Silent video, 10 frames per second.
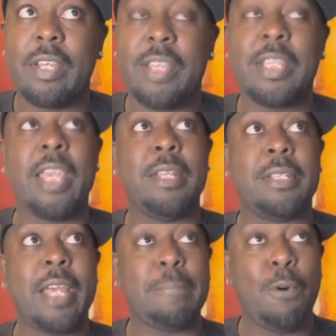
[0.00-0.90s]
is
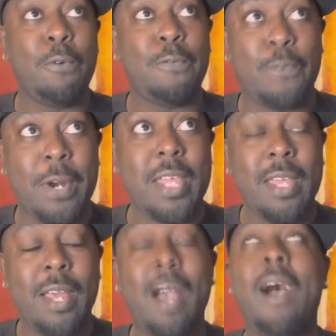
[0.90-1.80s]
in Deadpool
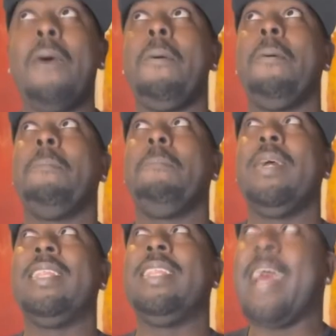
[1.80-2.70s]
3.
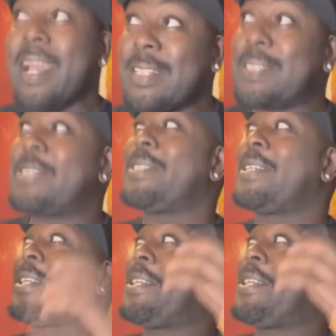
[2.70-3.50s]
Let's